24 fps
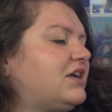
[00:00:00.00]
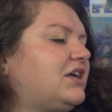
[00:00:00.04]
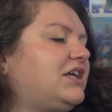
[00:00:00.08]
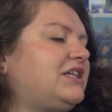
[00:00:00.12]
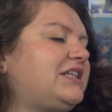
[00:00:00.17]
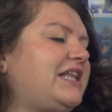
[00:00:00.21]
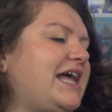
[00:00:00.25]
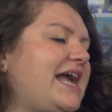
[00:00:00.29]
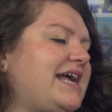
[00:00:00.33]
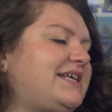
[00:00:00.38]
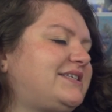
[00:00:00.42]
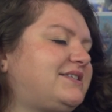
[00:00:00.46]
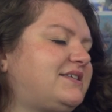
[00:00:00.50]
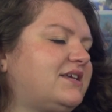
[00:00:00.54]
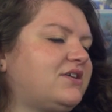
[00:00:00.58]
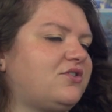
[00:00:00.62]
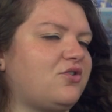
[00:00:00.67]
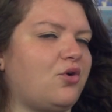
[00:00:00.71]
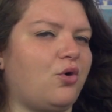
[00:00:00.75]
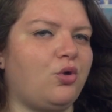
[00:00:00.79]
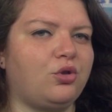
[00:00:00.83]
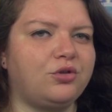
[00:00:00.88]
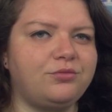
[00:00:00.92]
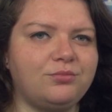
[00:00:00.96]

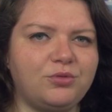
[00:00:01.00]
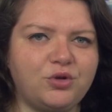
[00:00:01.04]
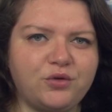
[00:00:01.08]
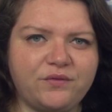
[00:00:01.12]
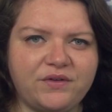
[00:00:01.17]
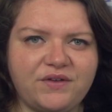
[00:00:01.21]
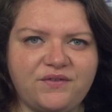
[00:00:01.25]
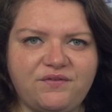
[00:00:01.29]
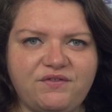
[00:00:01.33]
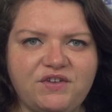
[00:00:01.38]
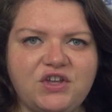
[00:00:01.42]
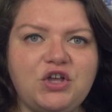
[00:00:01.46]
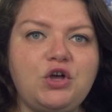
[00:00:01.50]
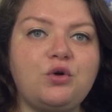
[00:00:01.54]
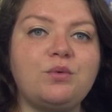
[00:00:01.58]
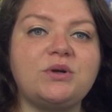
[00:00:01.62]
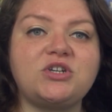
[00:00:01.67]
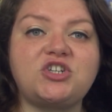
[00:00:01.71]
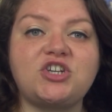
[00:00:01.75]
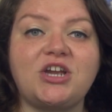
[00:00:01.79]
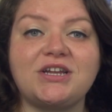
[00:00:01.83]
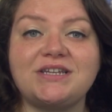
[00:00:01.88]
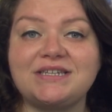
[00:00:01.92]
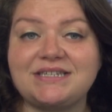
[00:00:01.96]
classic old movie feel,
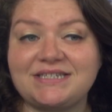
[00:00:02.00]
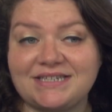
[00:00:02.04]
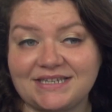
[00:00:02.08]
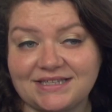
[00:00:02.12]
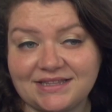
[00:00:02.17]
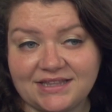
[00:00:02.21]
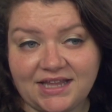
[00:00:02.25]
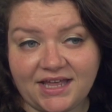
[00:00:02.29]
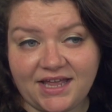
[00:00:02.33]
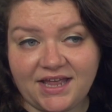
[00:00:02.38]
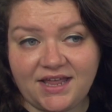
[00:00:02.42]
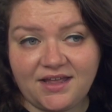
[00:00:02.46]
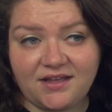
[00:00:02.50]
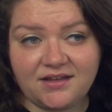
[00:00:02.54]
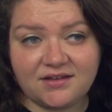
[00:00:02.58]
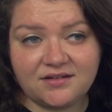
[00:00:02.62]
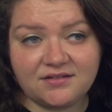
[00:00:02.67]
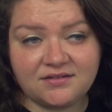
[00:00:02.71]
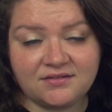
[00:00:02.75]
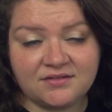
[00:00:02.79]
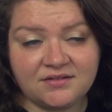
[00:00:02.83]
which I did like.